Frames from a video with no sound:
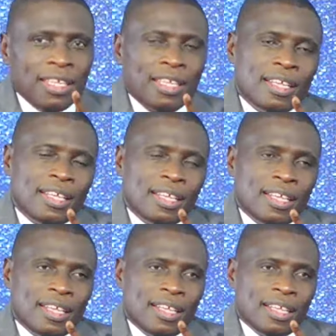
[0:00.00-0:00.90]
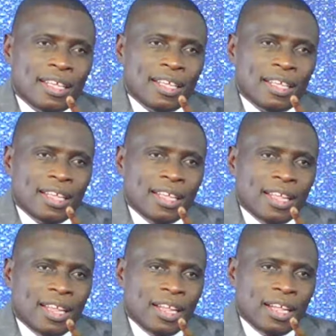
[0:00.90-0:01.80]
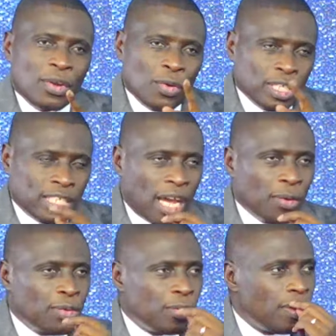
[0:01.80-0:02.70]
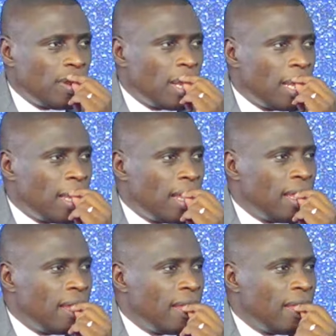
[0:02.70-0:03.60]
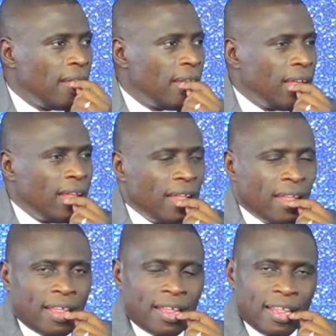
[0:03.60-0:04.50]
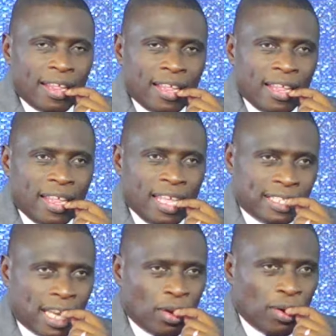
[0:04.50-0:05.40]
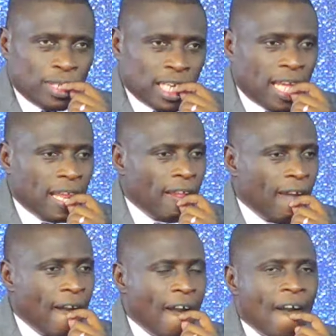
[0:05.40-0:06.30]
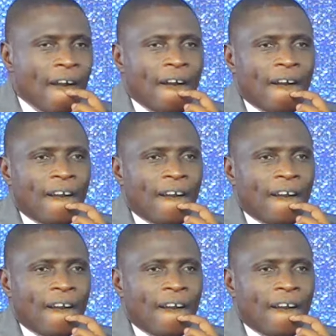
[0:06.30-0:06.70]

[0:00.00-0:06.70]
omuti ogwo root it out gusiguukulule it's an altar kyoto